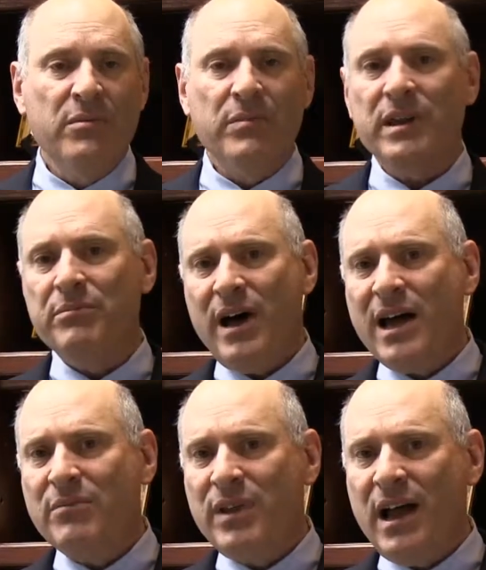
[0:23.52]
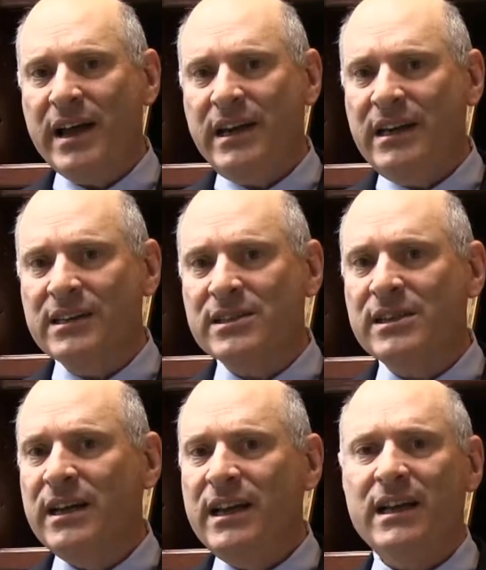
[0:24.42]
But the bottom line is,
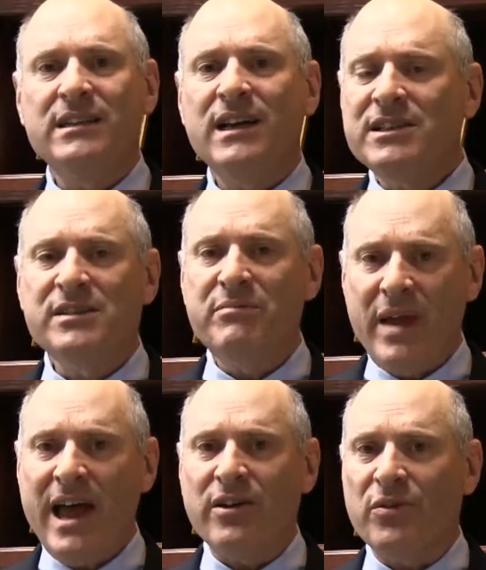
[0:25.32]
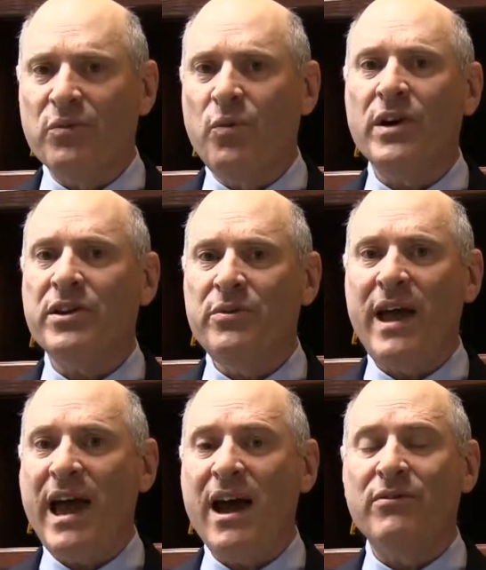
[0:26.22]
it doesn't matter what you
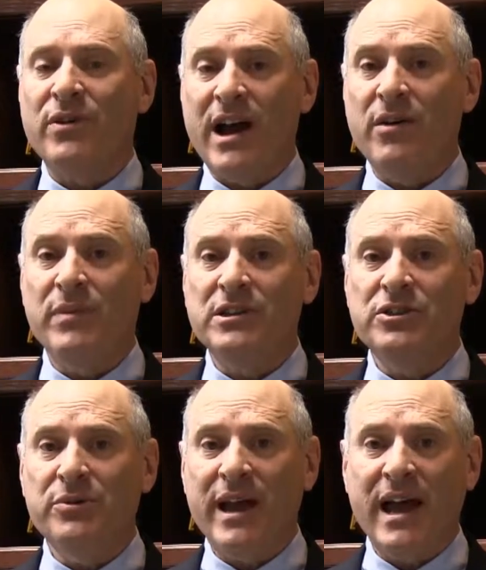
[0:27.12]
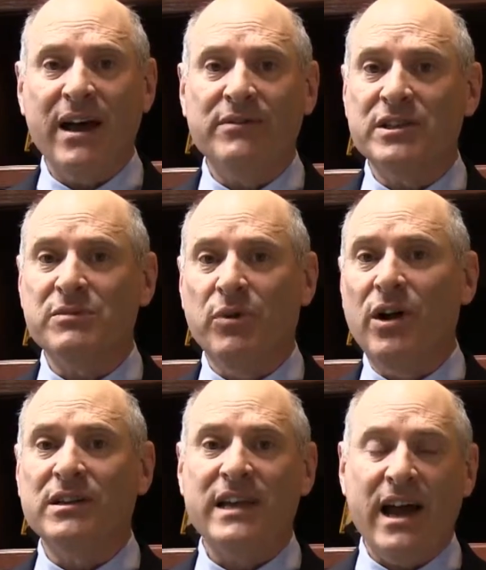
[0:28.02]
have or how much you have, a
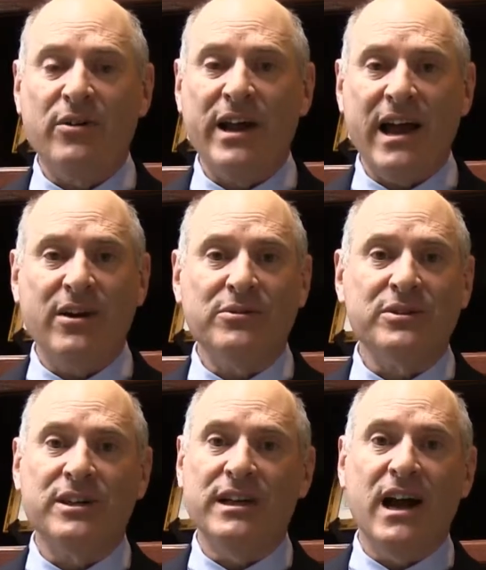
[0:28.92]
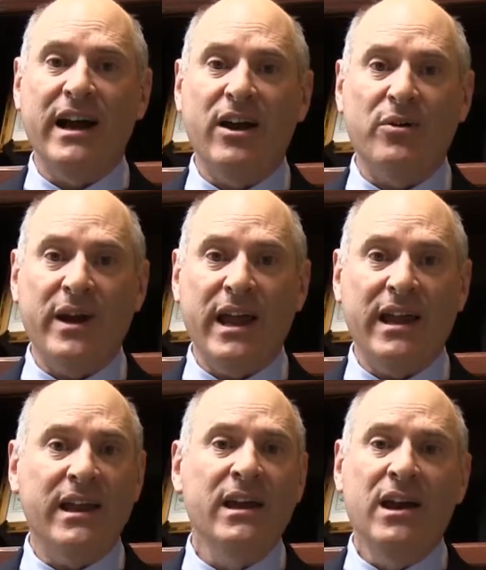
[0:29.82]
small townhouse, an
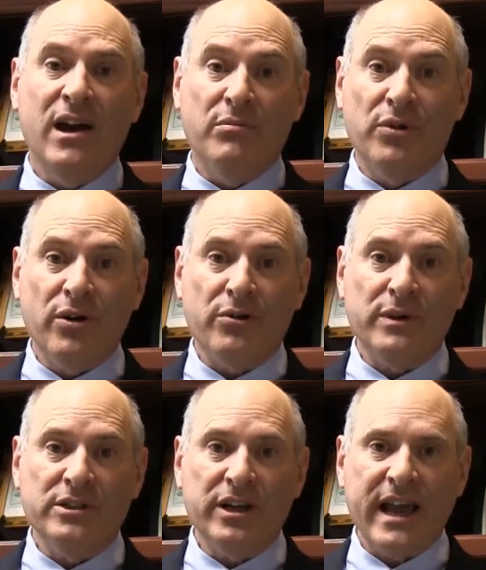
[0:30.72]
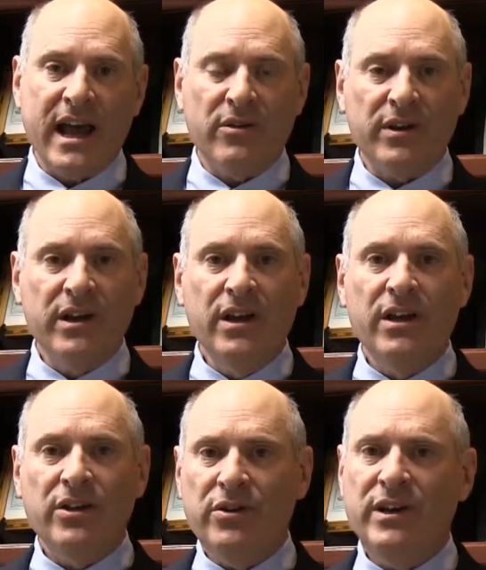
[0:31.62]
IRA, a brokerage account.
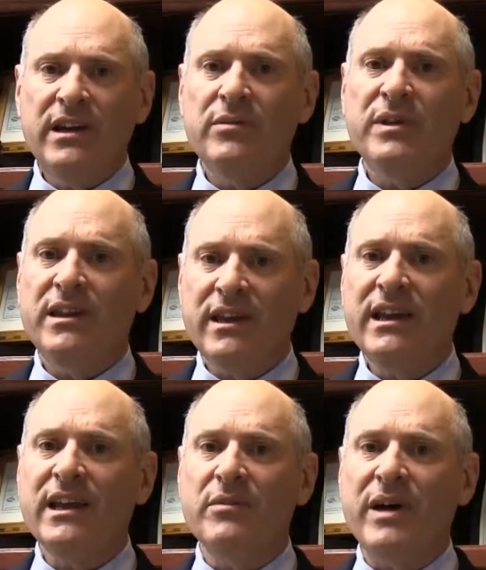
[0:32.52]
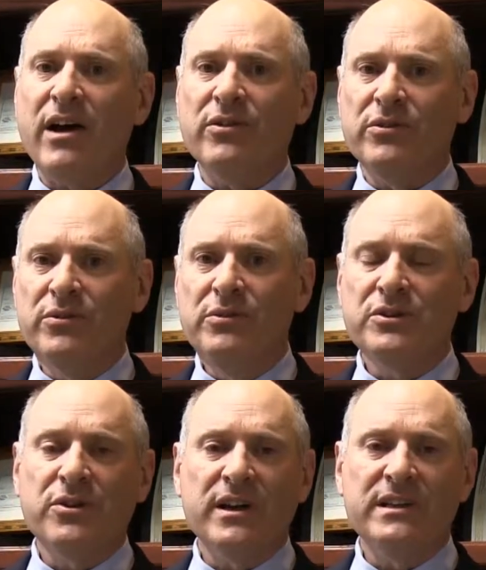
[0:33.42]
You need to be thinking about who's
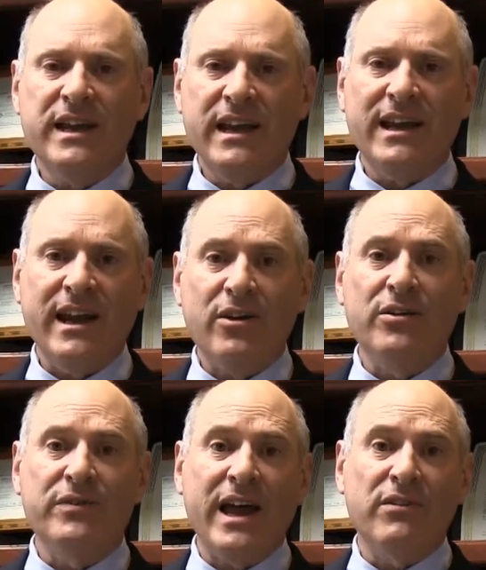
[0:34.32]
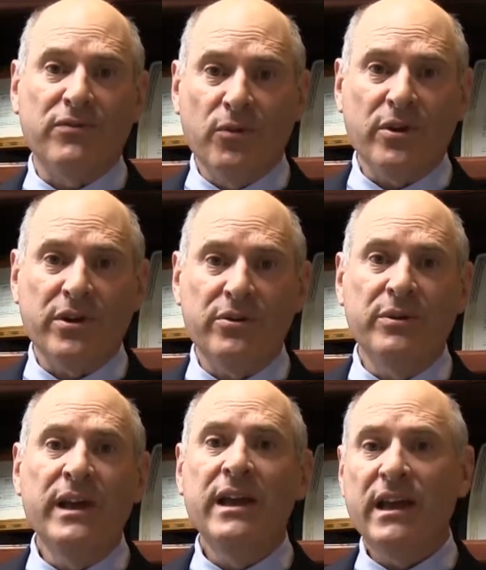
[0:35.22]
going to take care of that for you
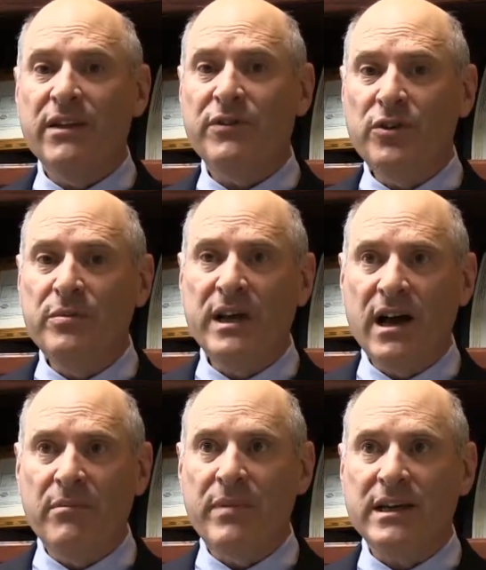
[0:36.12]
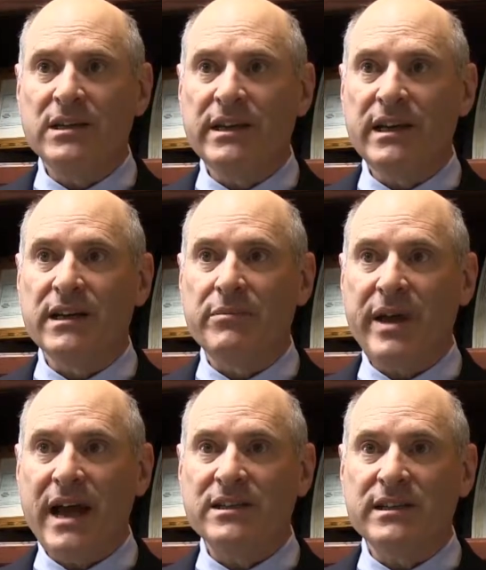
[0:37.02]
if you become mentally
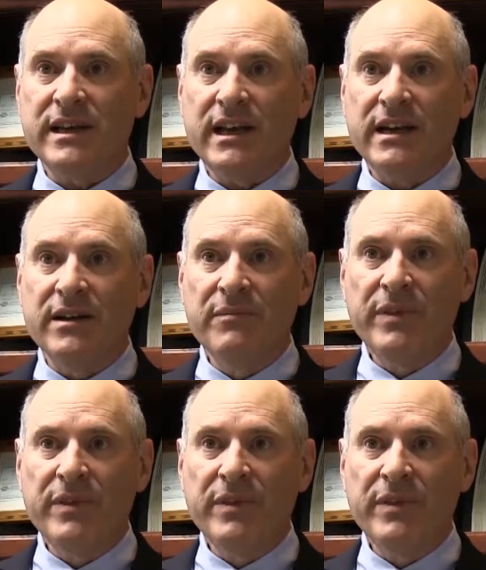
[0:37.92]
incapacitated.